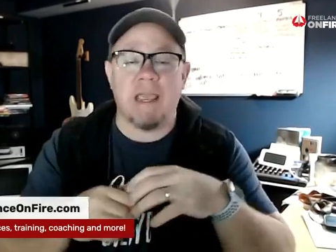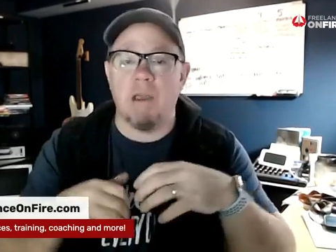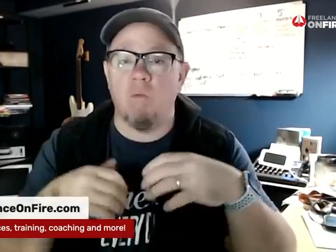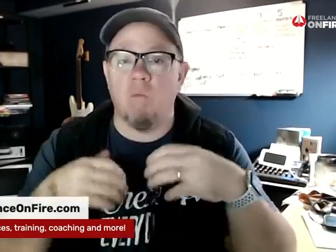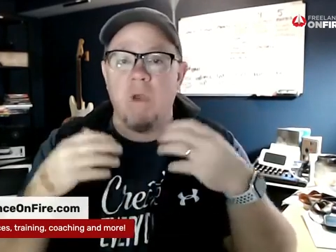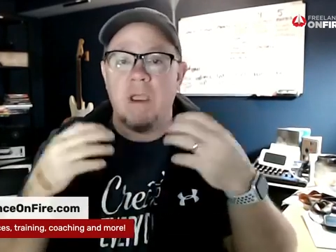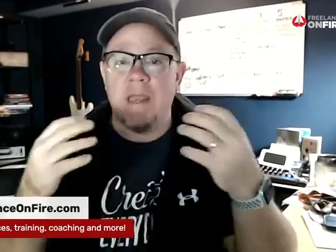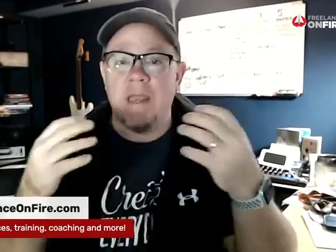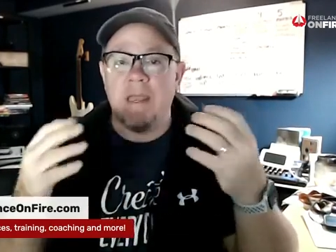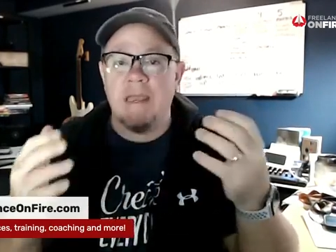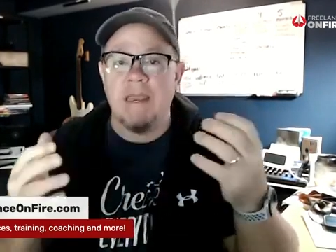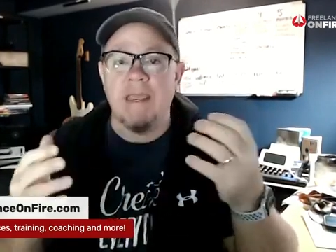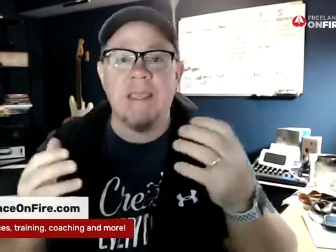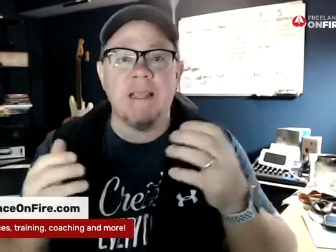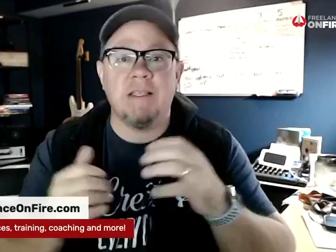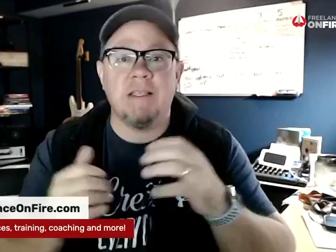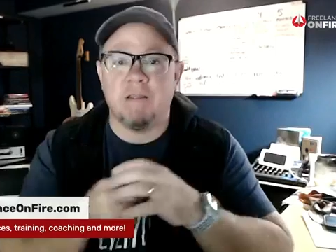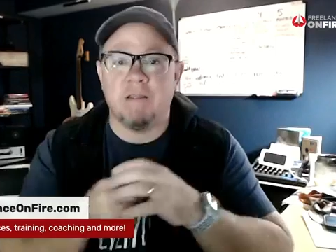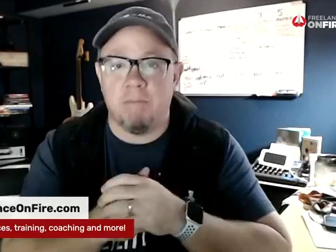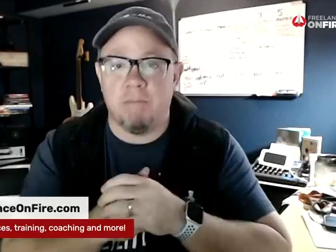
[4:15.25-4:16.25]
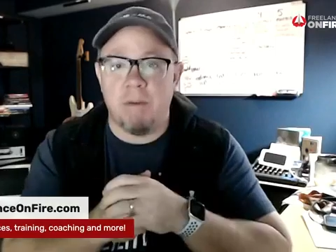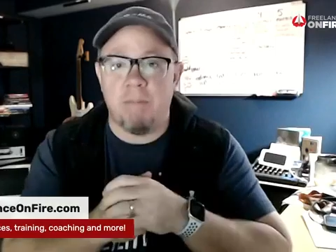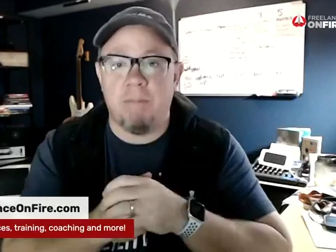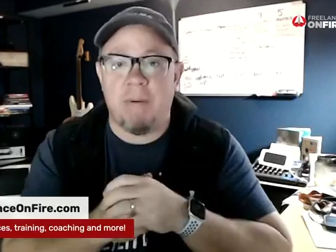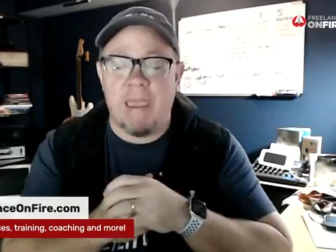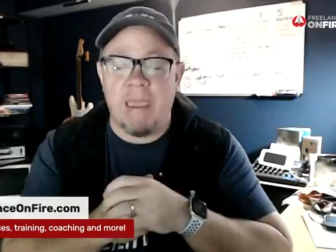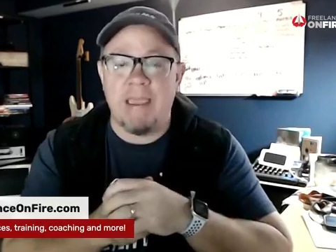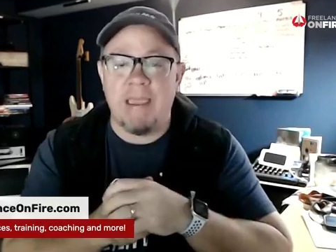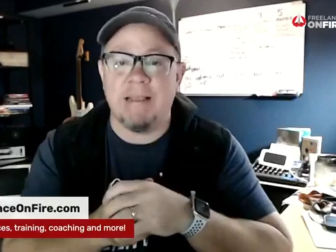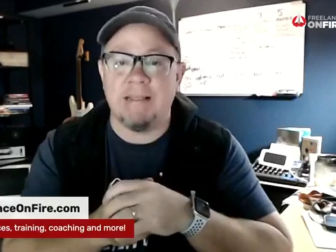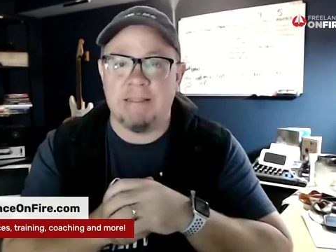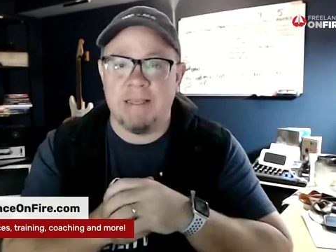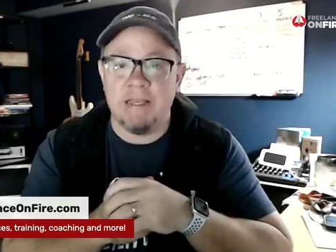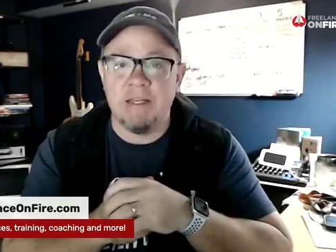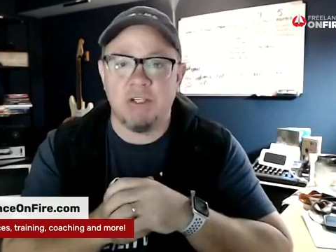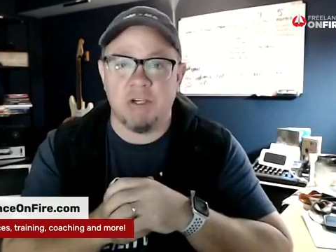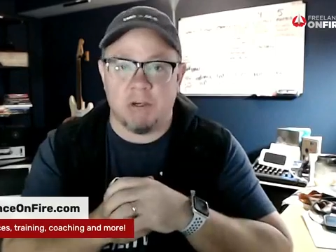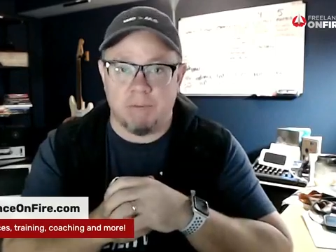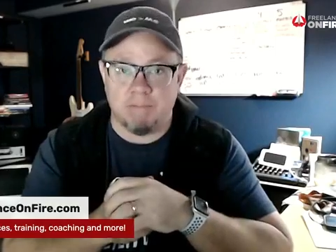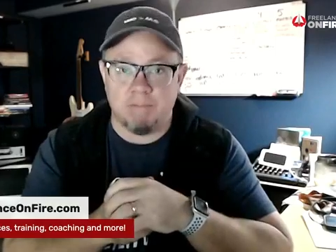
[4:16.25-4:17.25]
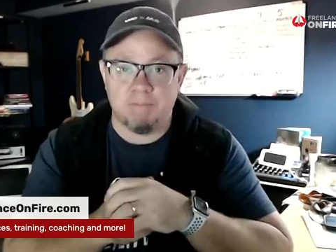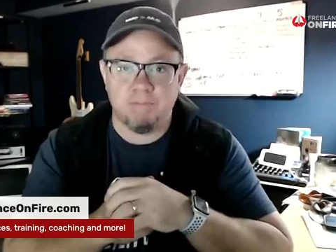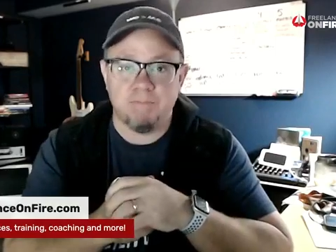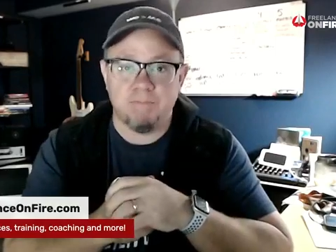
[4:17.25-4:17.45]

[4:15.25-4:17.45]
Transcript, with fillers: and we need to be paying attention